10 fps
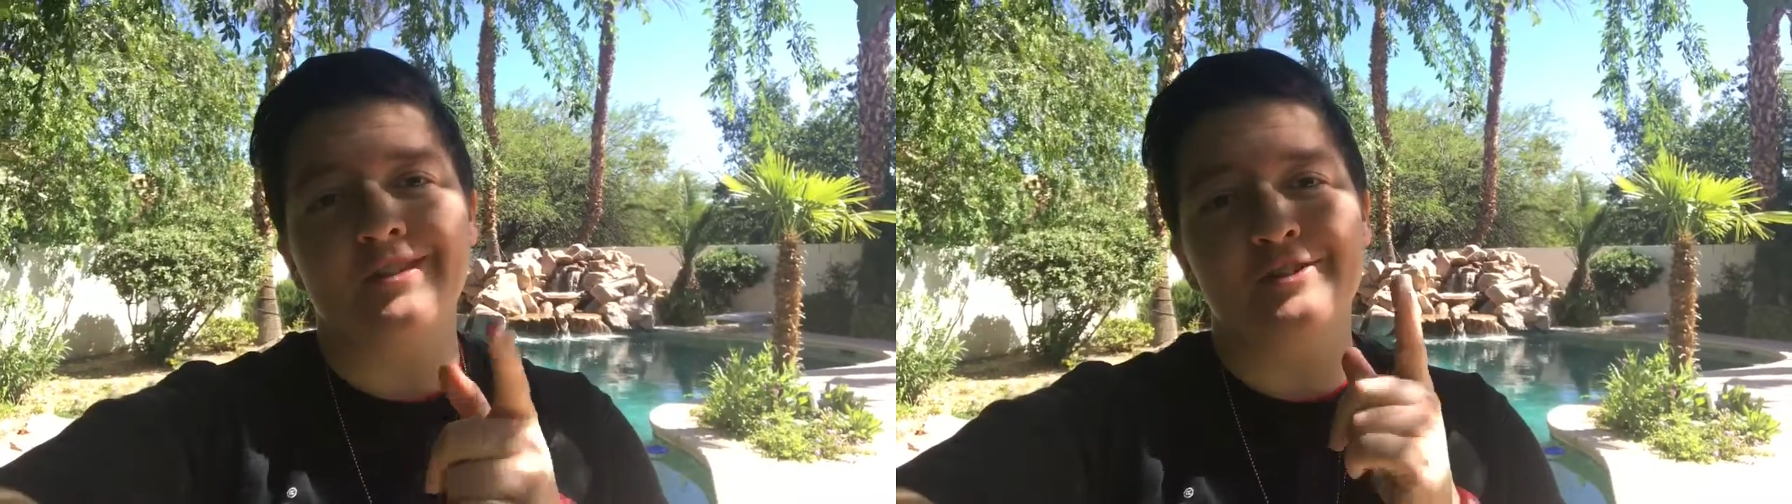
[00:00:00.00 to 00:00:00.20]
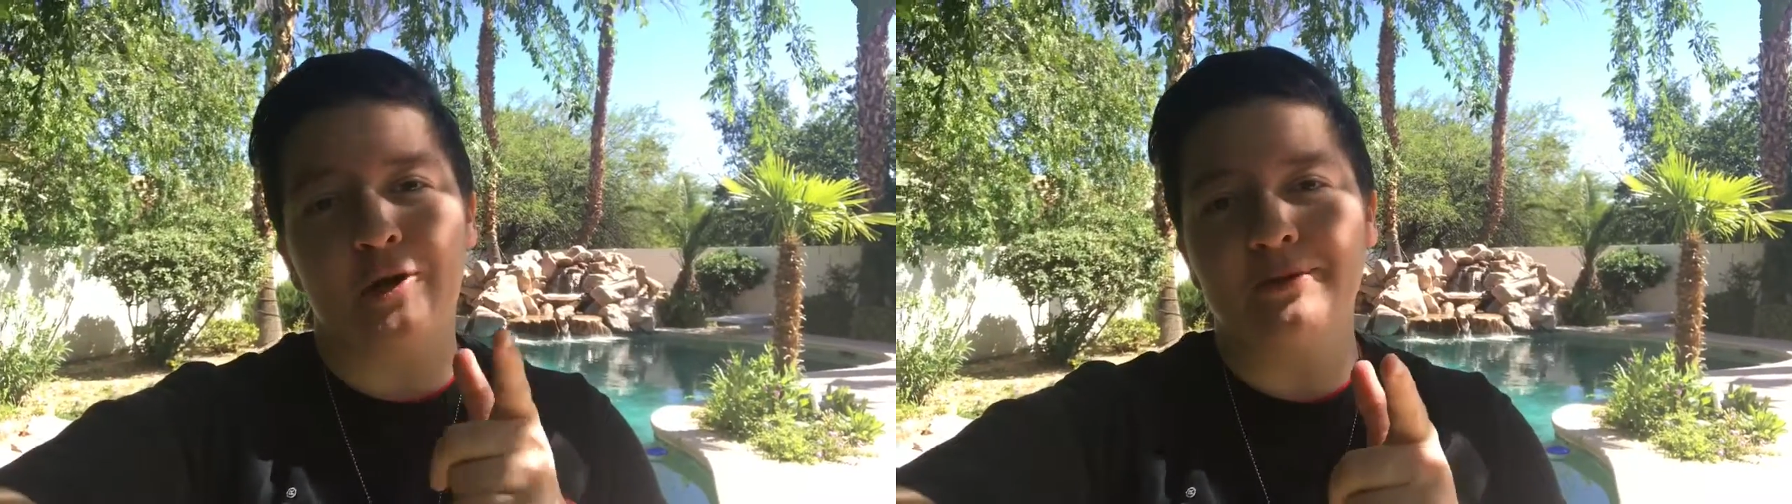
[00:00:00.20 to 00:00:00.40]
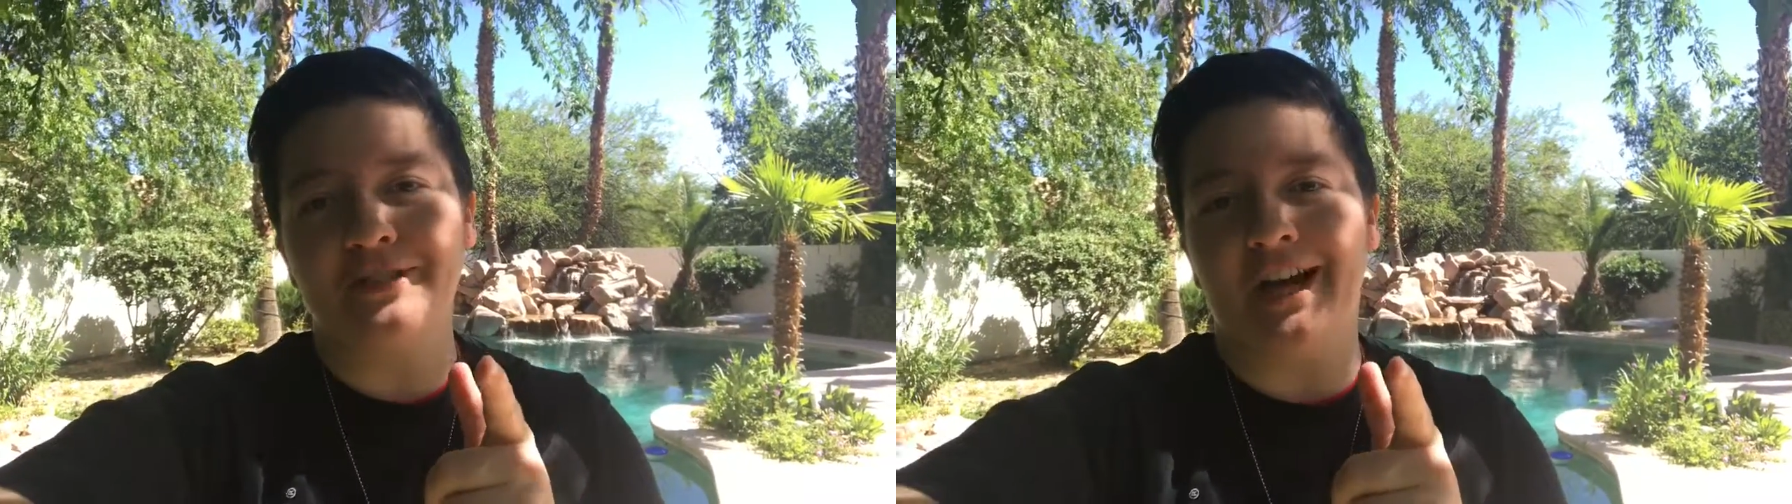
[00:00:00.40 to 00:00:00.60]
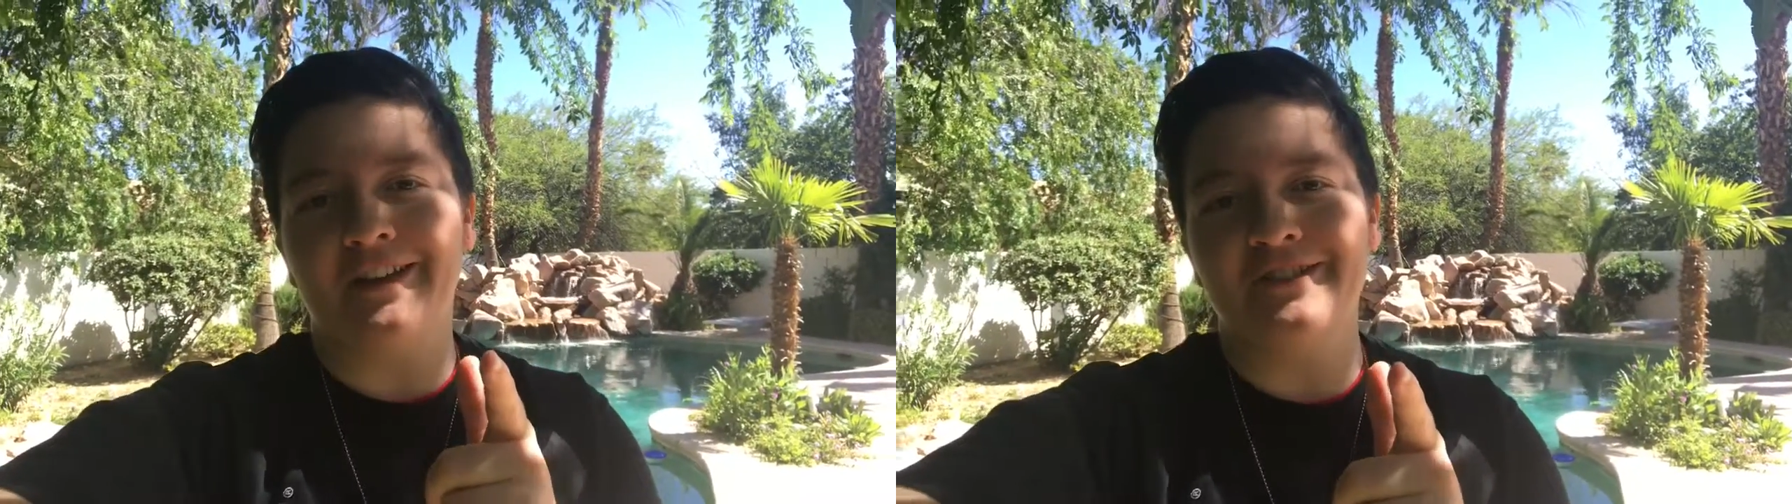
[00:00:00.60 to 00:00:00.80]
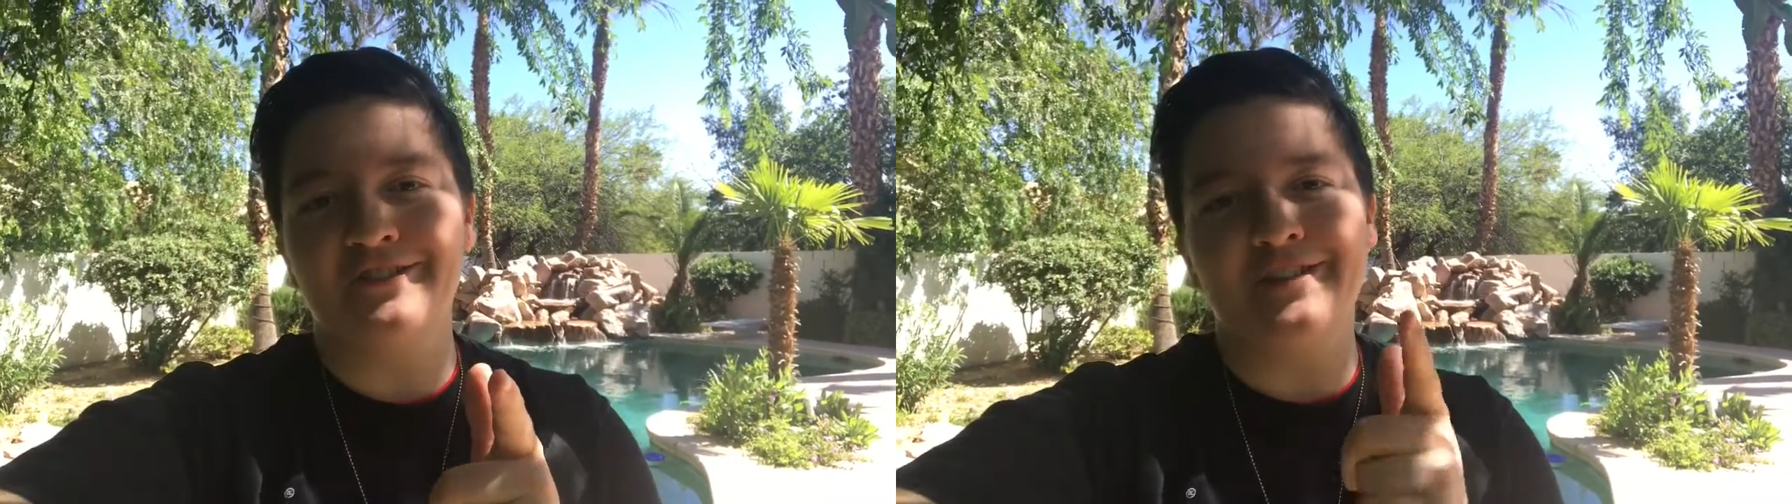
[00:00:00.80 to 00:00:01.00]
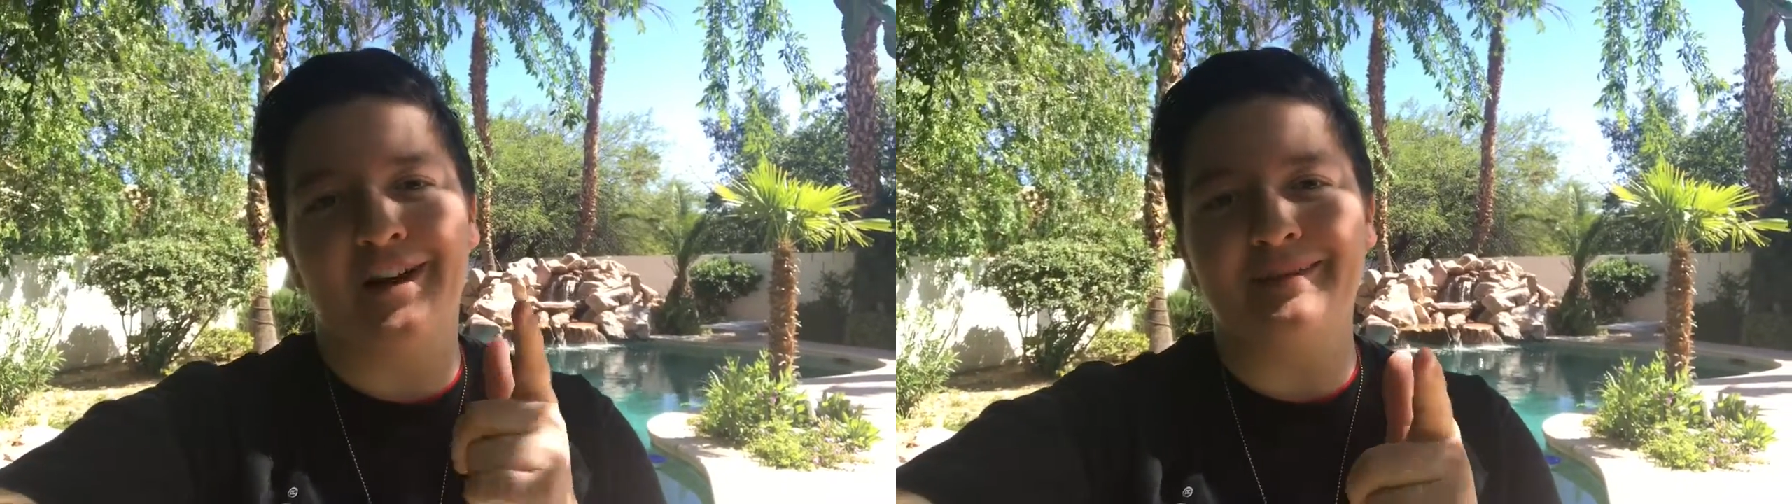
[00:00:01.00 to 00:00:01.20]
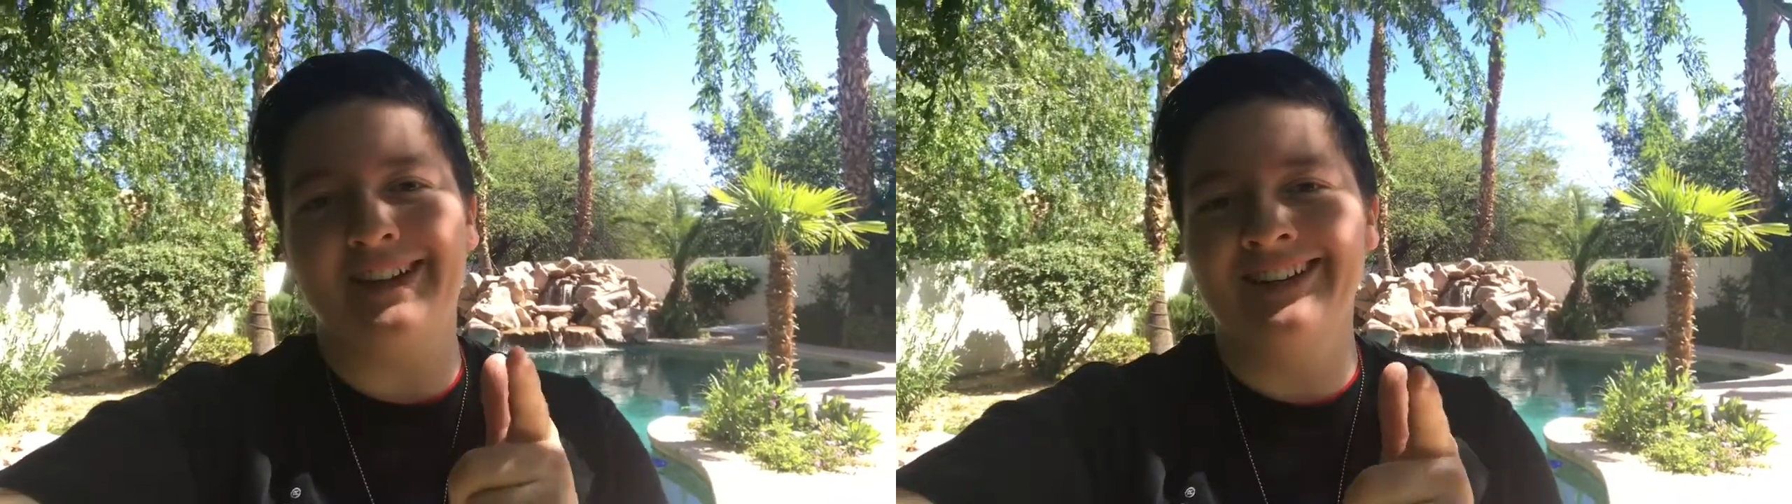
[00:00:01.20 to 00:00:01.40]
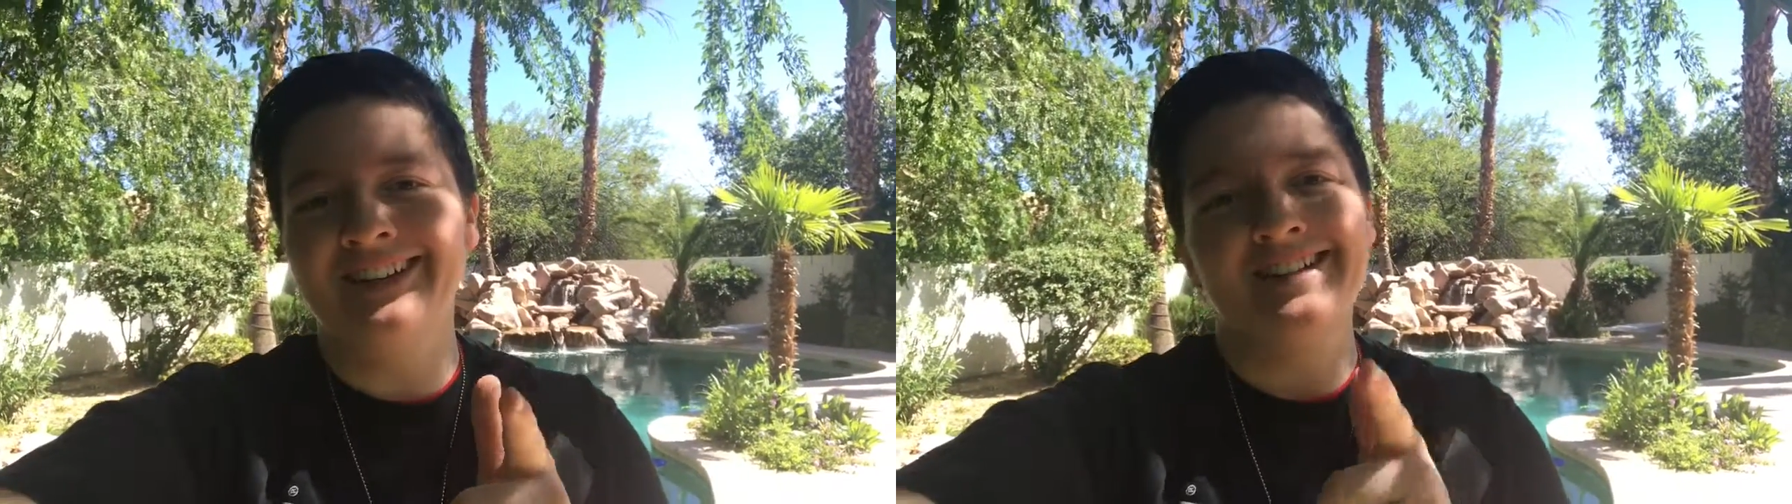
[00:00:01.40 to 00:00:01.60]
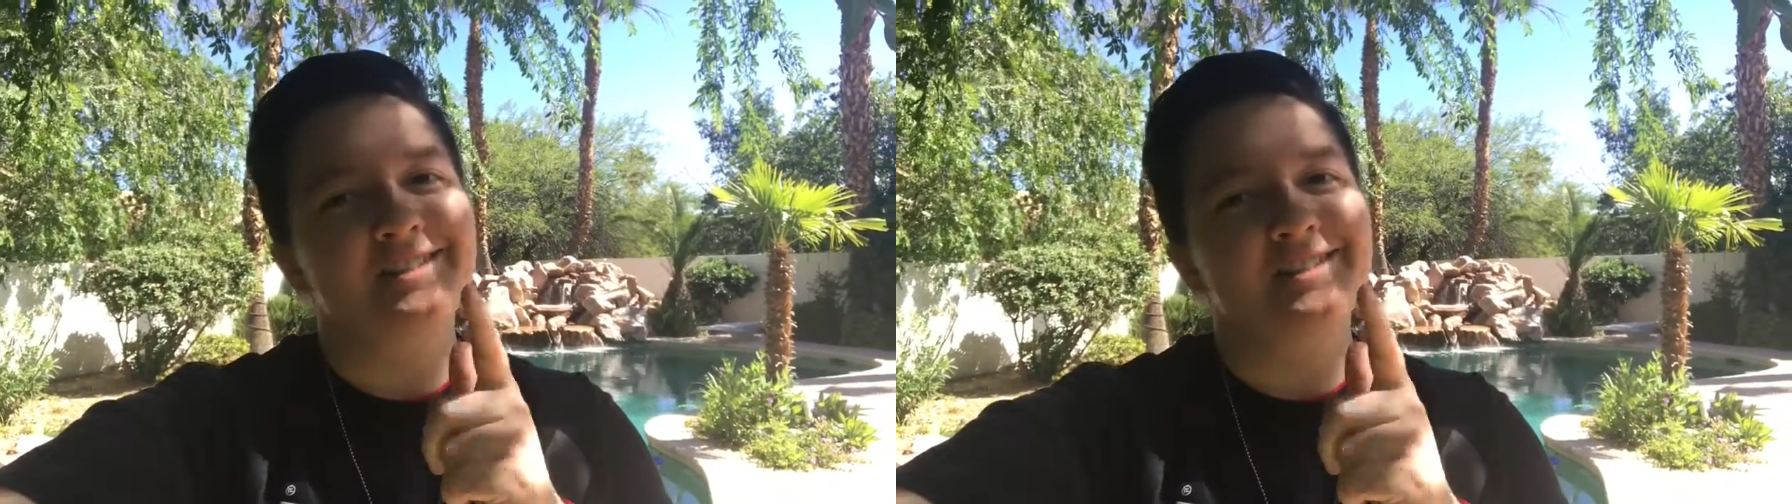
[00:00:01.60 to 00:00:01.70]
the Sober Challenge coming.